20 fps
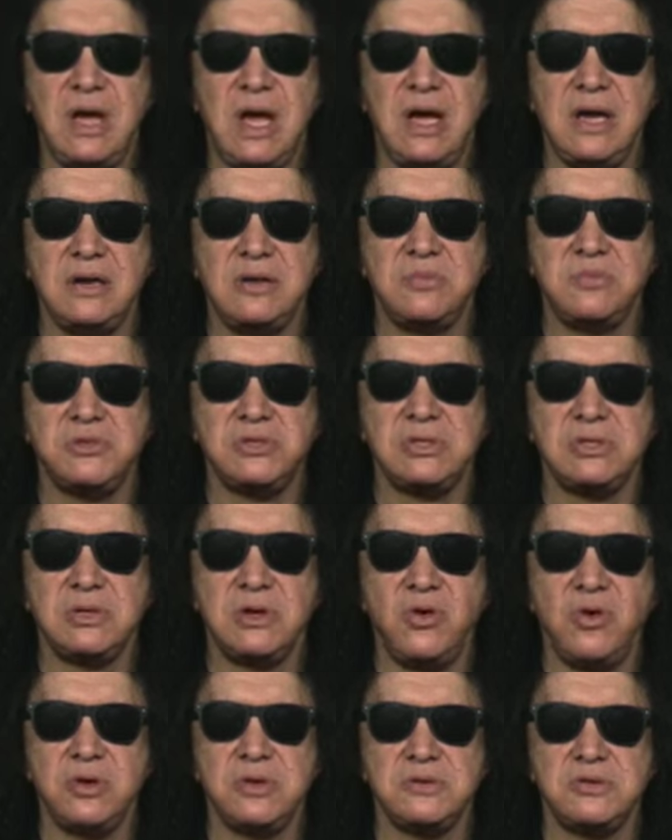items
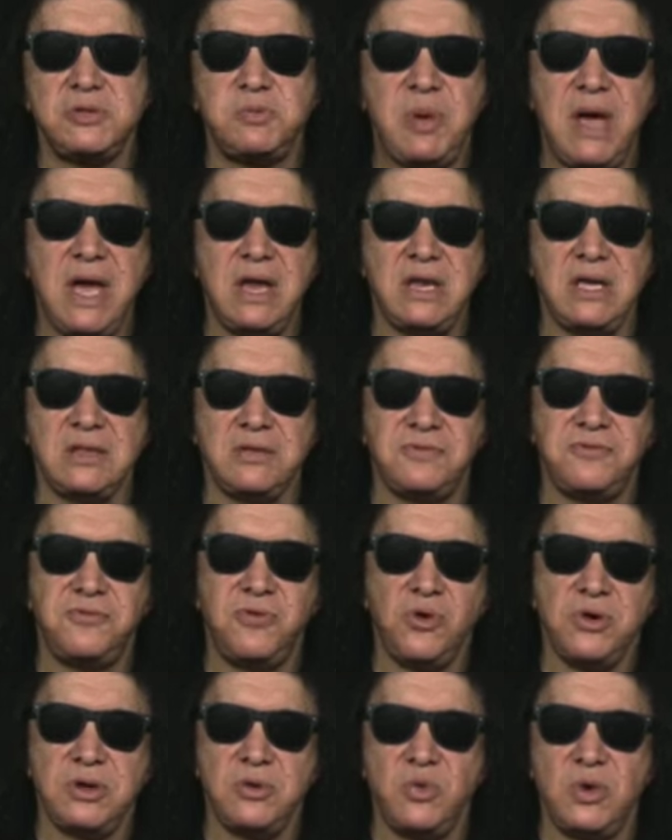going spanning the
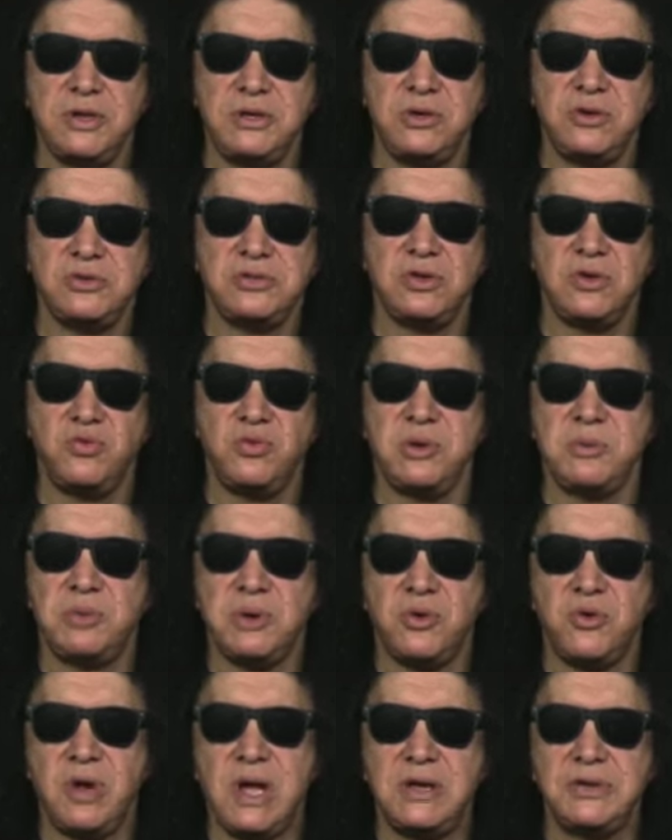41 years that we've
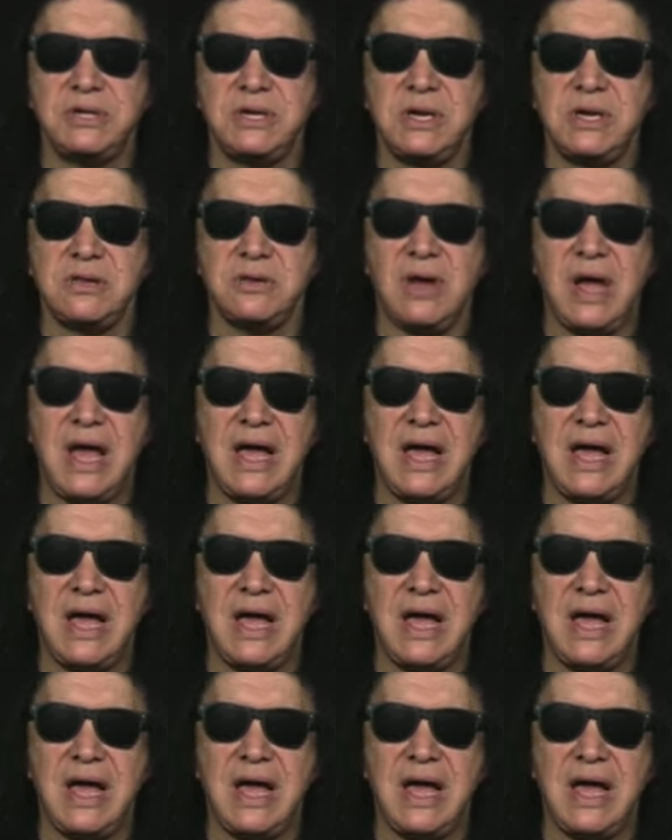been around together.